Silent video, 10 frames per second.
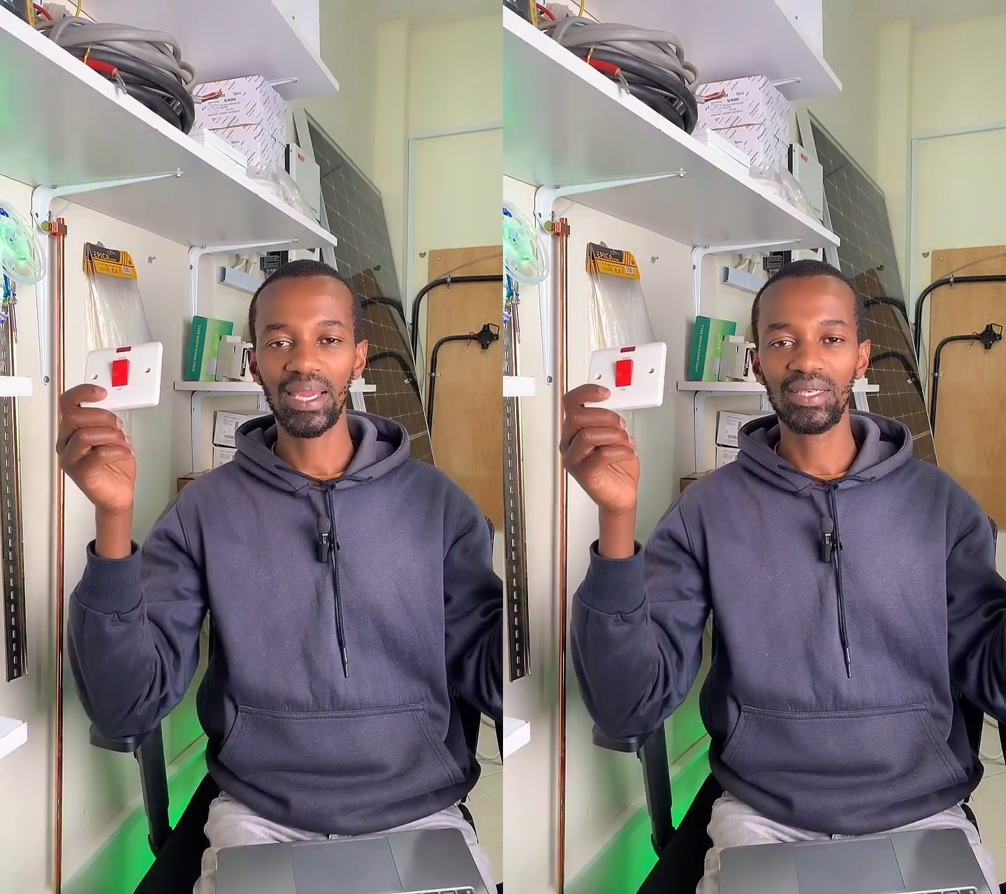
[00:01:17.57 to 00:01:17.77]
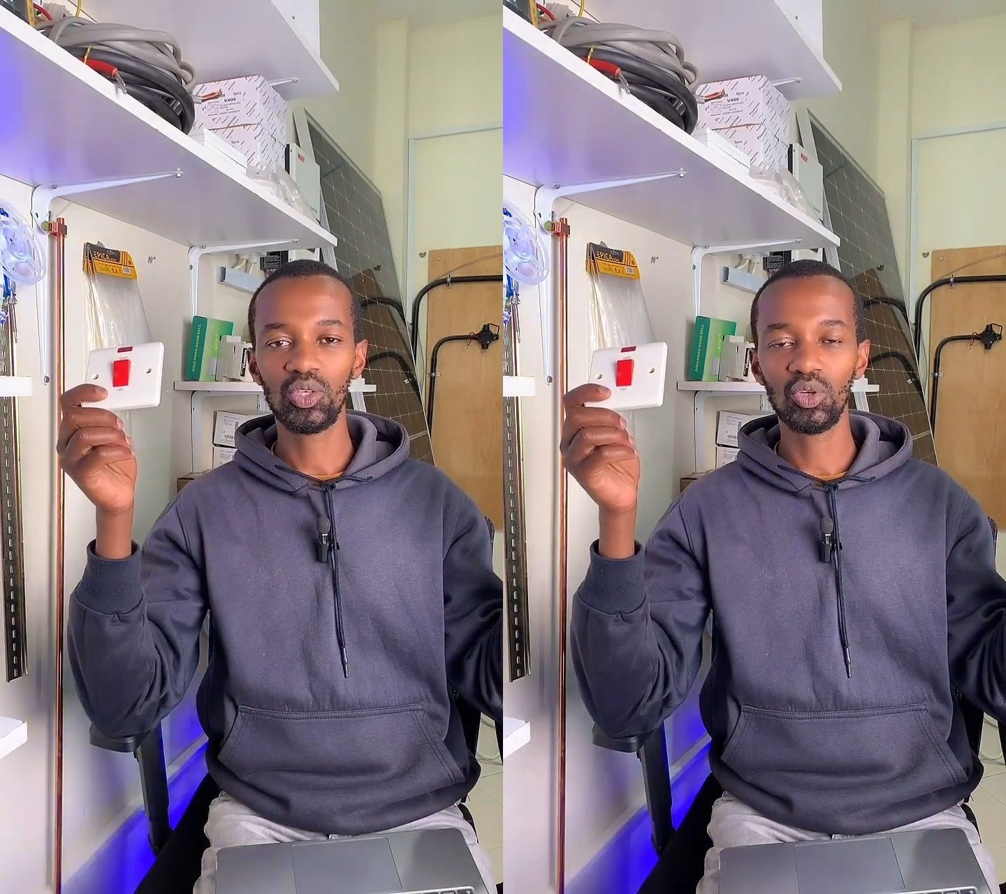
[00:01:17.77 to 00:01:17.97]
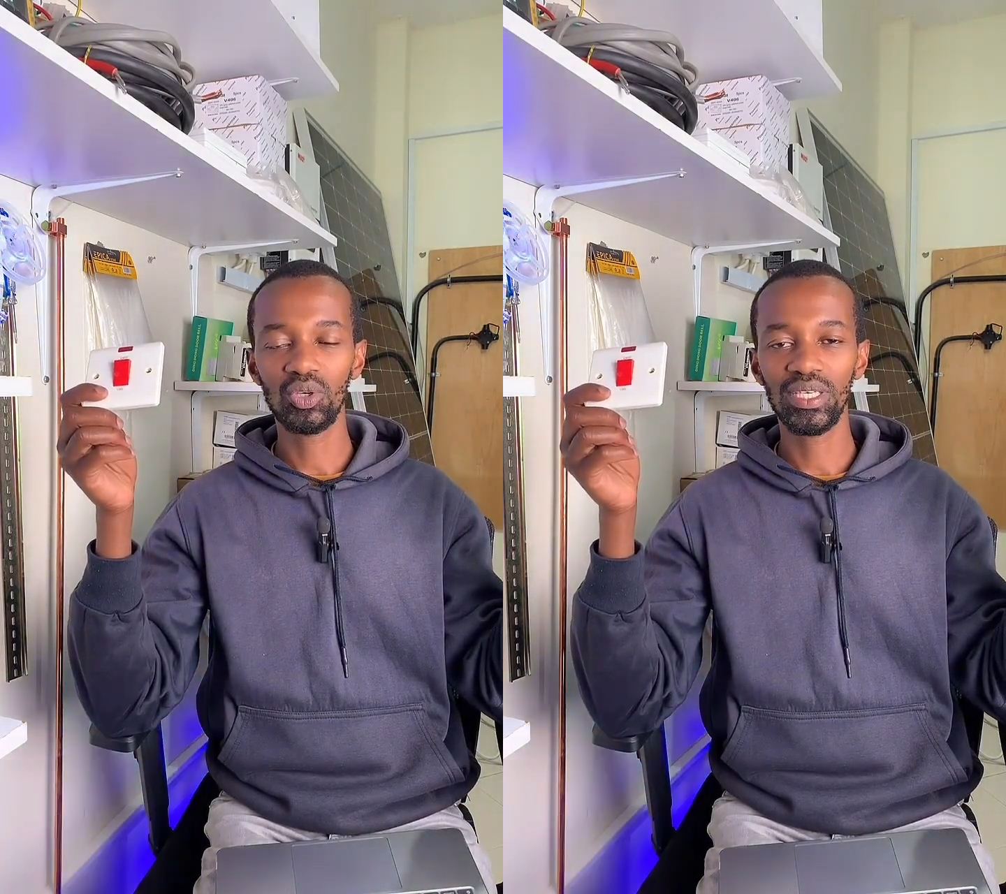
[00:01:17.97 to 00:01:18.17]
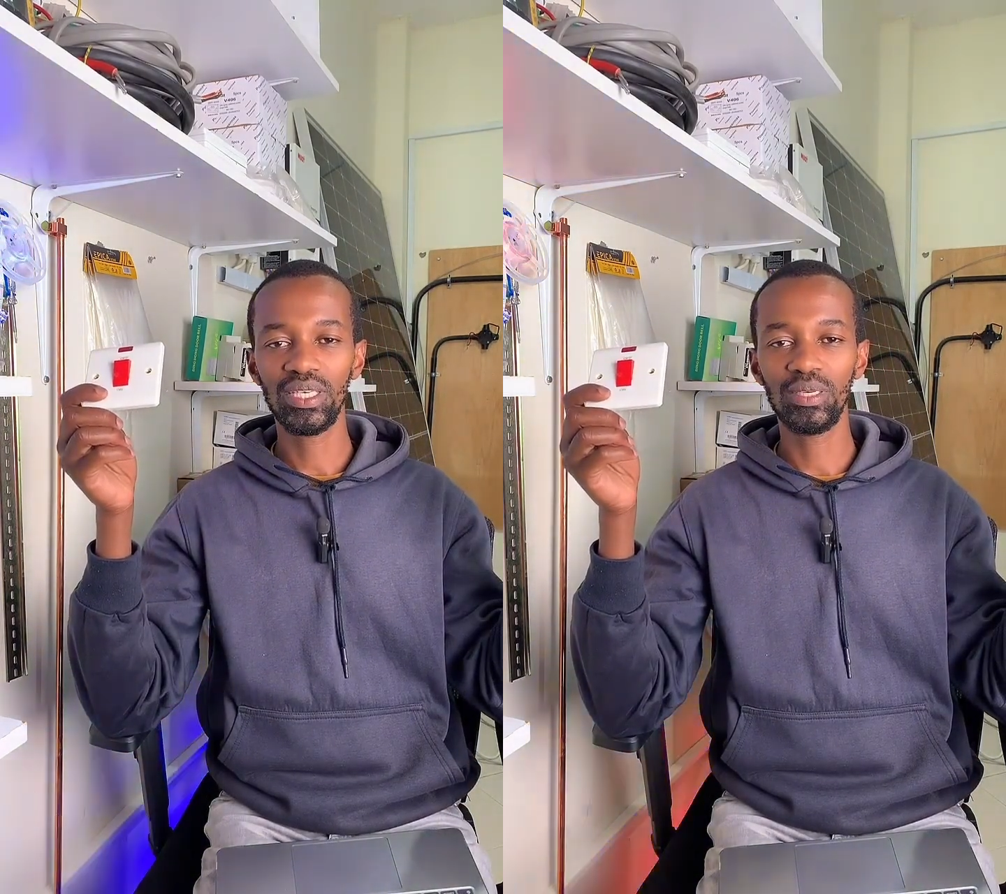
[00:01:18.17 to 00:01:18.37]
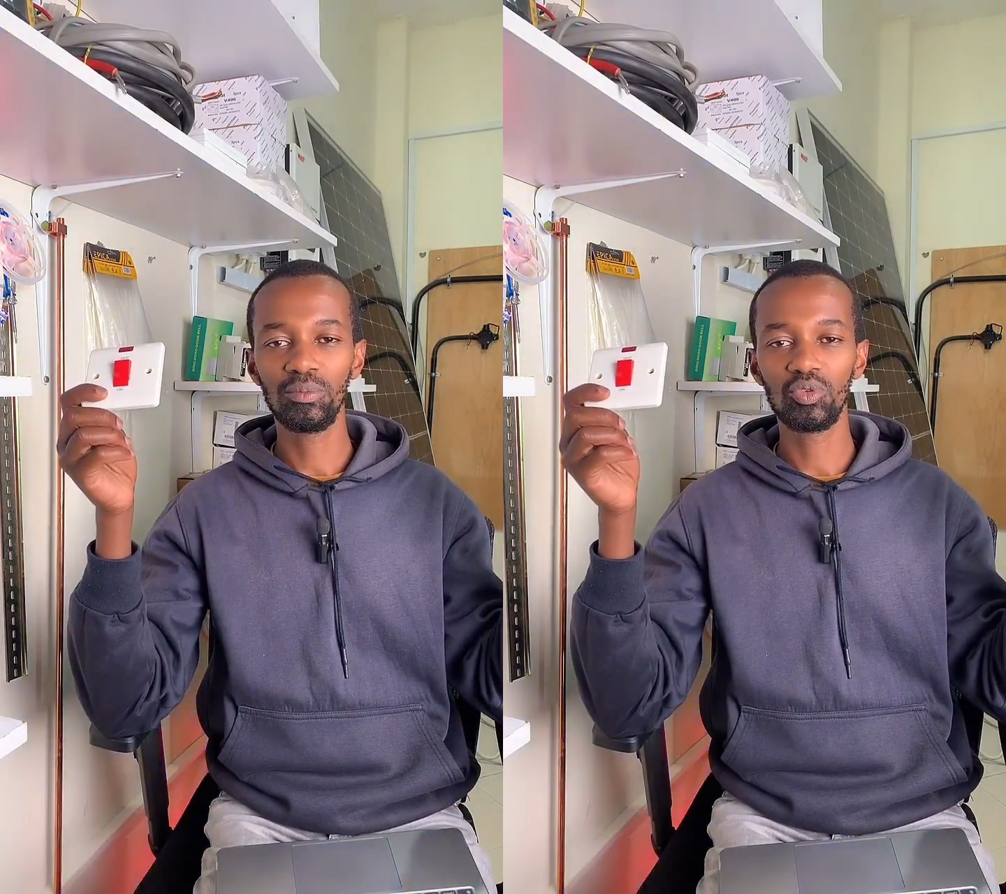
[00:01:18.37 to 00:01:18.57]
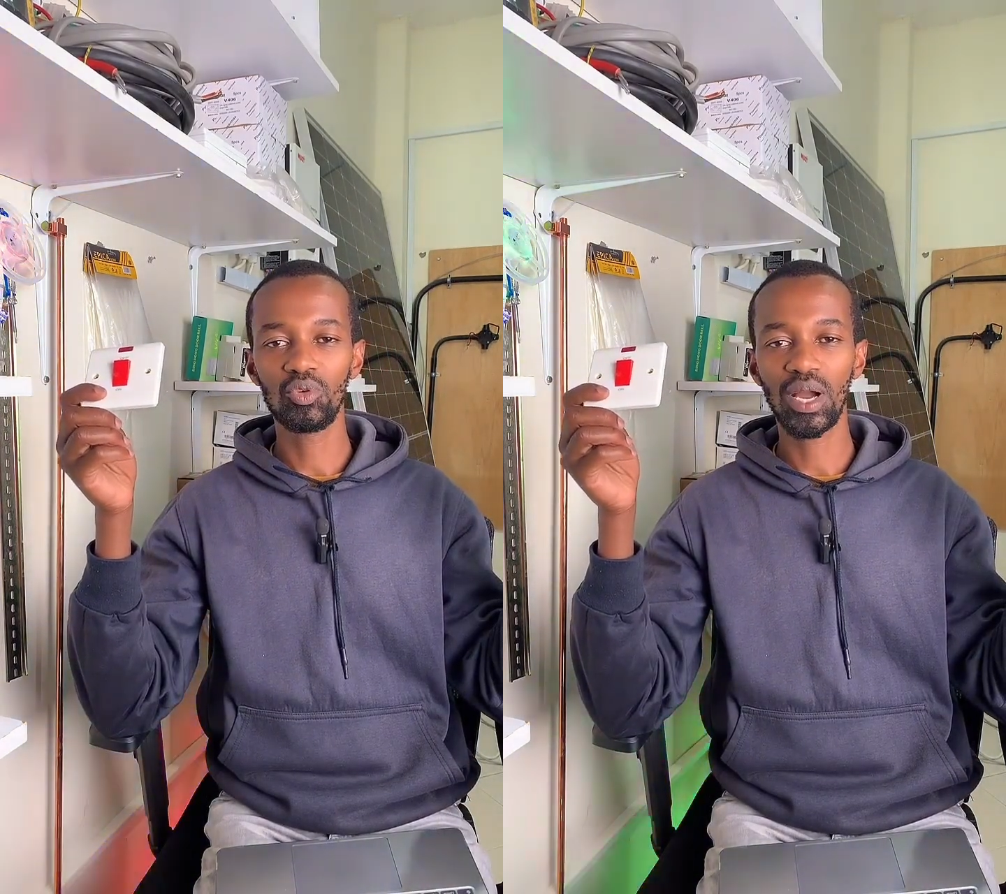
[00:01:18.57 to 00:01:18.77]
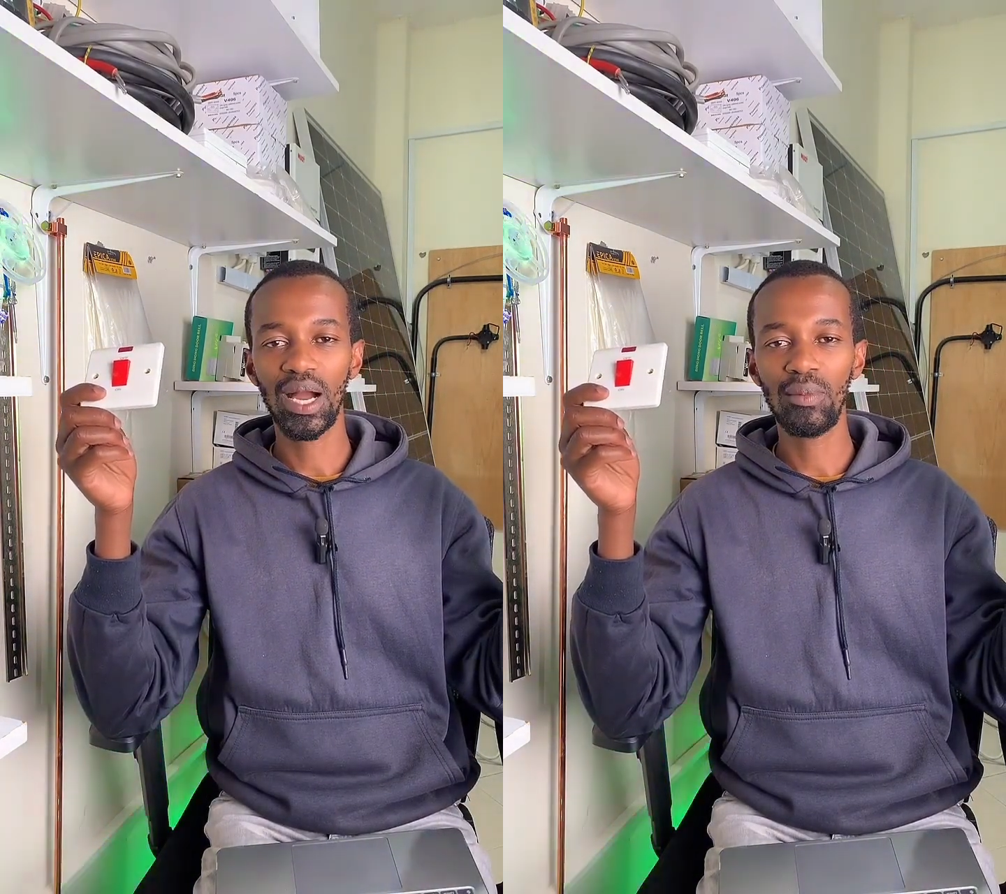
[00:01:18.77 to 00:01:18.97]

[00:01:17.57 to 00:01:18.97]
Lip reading: I told him to